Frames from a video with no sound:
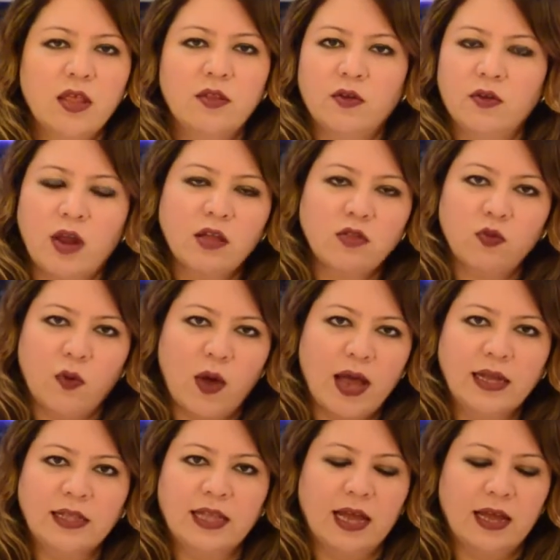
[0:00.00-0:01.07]
They're not
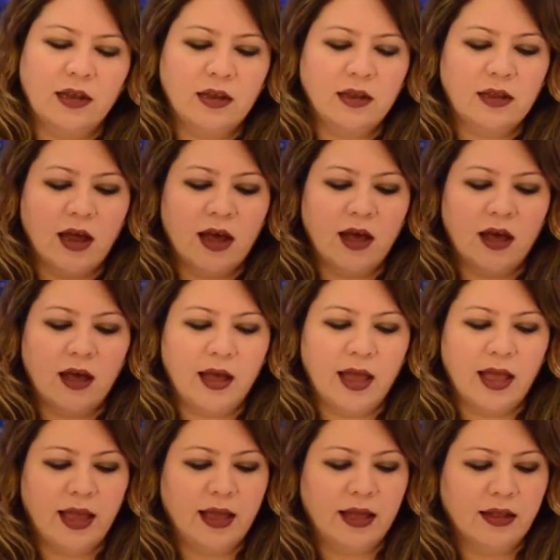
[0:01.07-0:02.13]
wide and
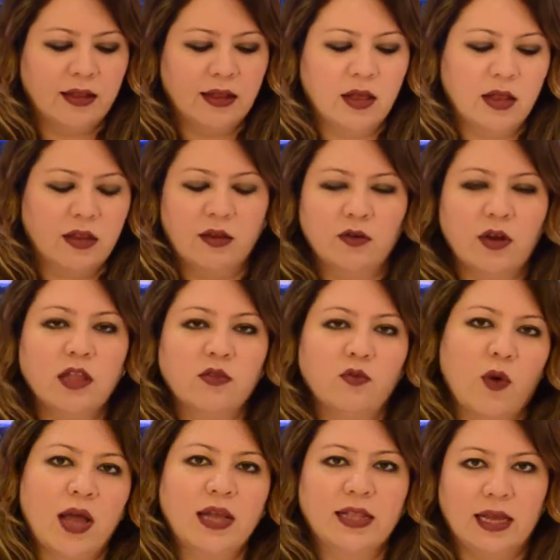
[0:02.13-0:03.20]
they're not
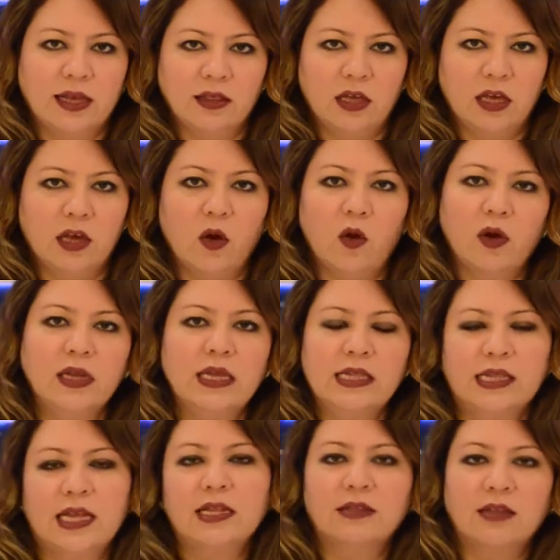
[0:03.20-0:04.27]
wide like the oily
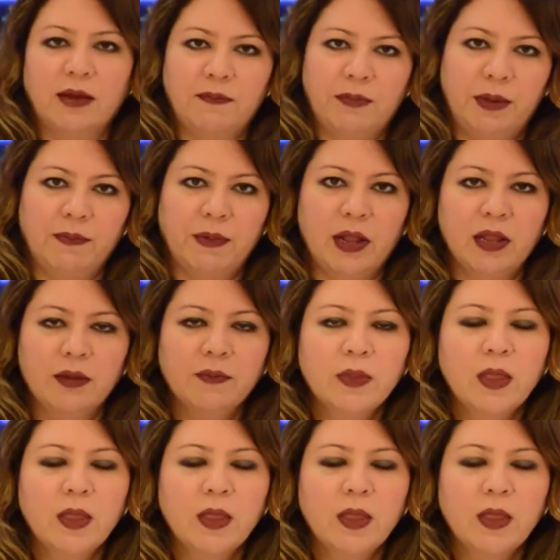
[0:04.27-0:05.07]
skin type people.